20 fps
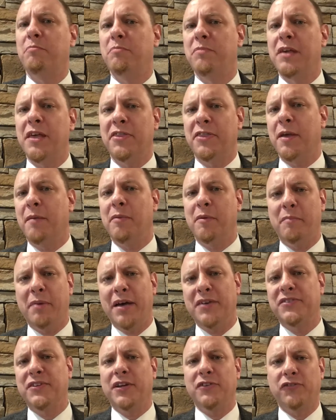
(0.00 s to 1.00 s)
get them the
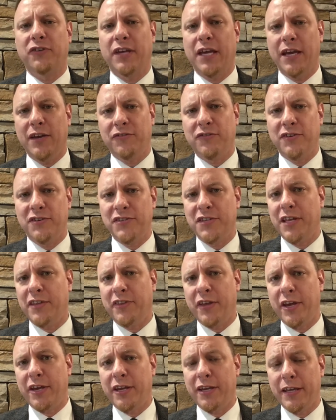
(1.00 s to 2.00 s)
best educations that
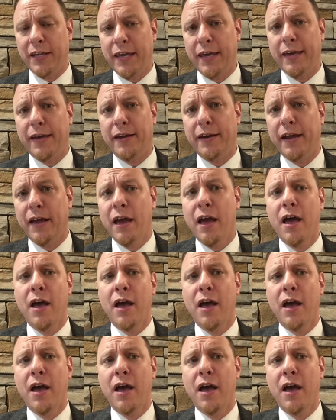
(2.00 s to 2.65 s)
they can get.